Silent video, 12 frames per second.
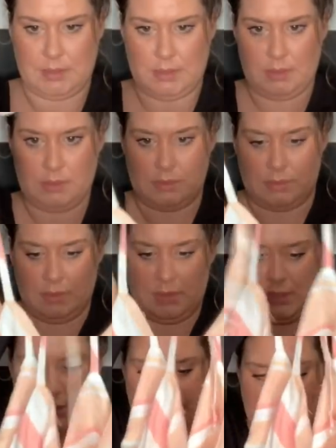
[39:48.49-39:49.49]
Oh,
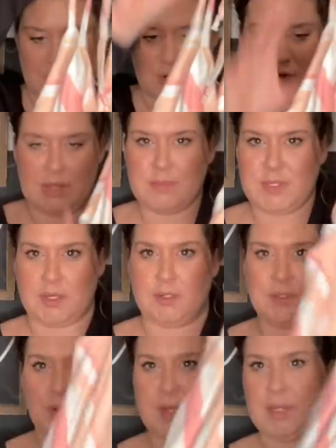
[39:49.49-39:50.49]
it looks like a creamsicle,
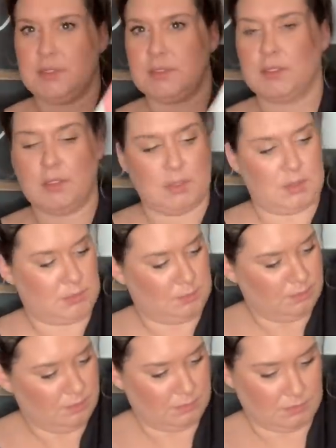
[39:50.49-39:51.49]
don't it?
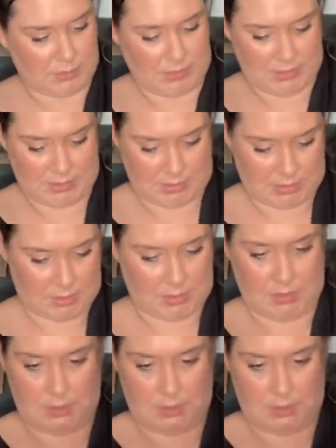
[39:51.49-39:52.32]
What is this?